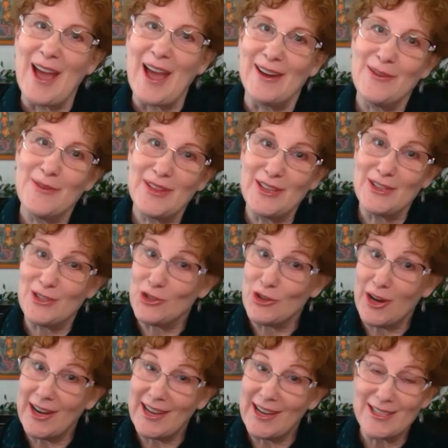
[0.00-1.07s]
Anyone that's
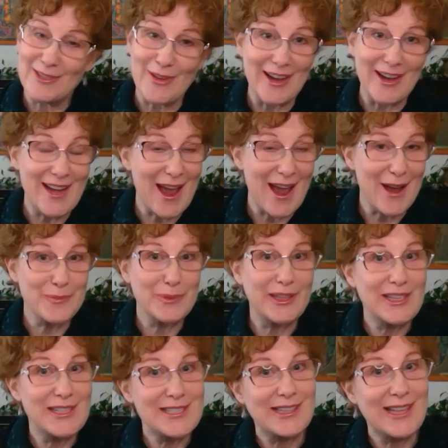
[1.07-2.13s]
joining us right now,
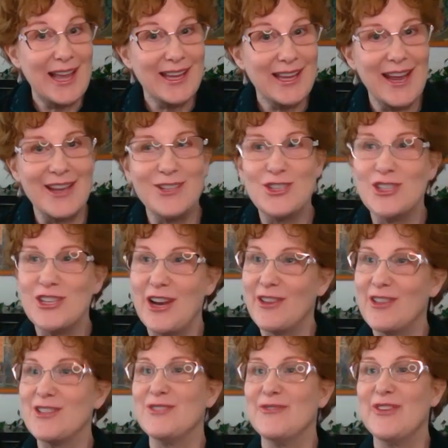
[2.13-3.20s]
please like and
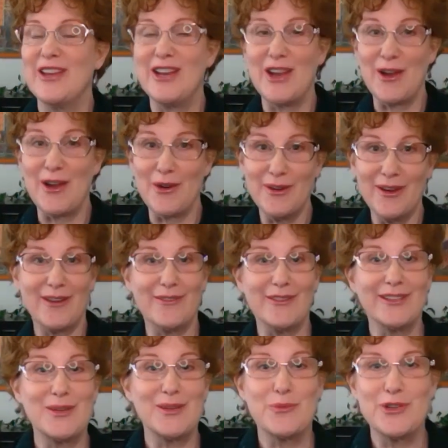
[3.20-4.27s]
share this video. I
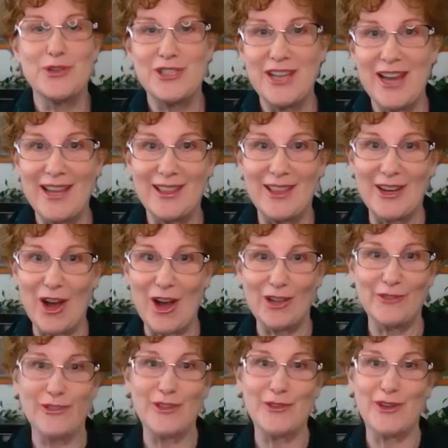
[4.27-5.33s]
really appreciate that all
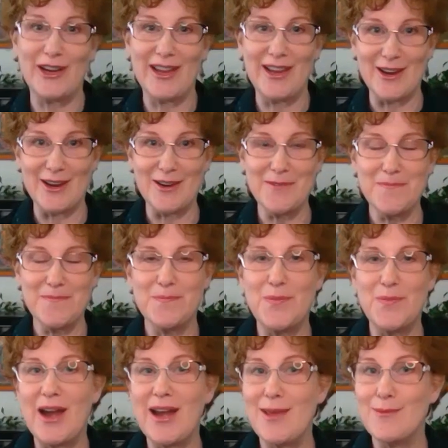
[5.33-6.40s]
of you are here.
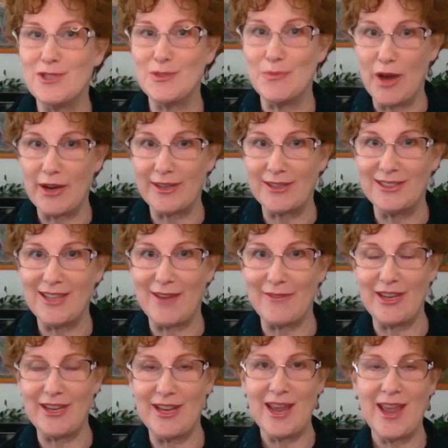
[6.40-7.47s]
My name is Monica
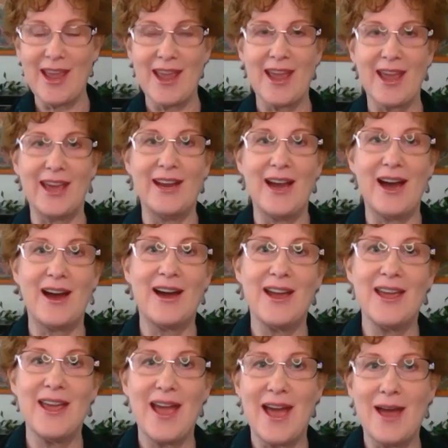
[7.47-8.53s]
Levin, and
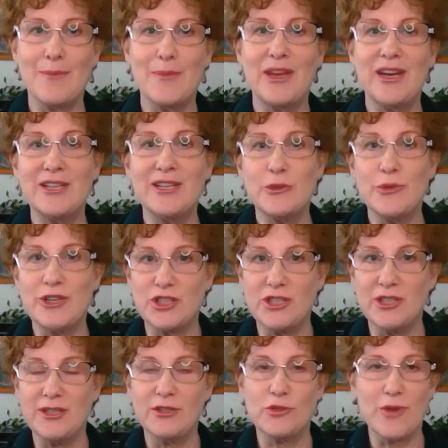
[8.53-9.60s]
I am an
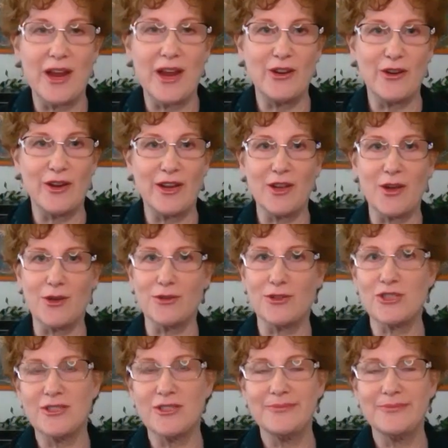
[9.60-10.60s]
intuition trainer and coach.